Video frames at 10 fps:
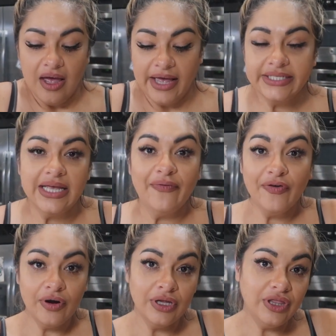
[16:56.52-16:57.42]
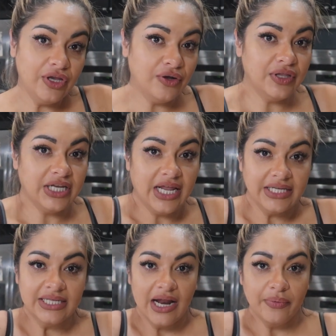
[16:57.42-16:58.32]
except for, you know, the
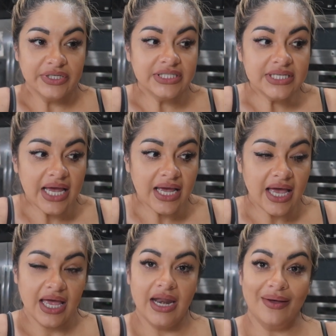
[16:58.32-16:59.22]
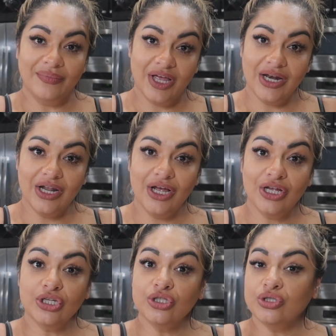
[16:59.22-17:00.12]
days that I was sick. And I'm
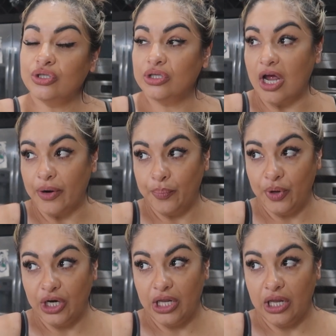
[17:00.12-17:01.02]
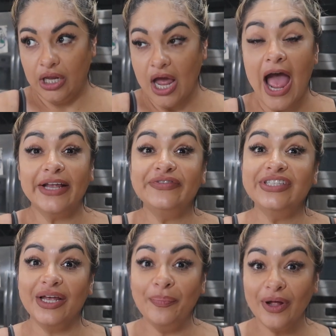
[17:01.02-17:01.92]
gonna start putting, I
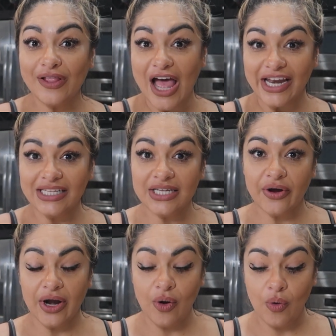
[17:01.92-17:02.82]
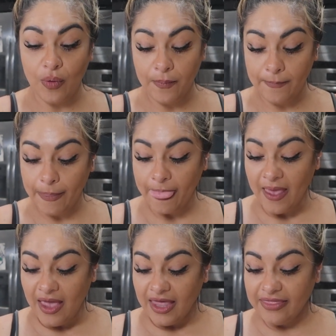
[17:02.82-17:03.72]
did Pilates here at home
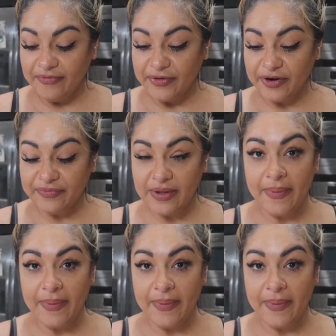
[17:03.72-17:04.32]
from the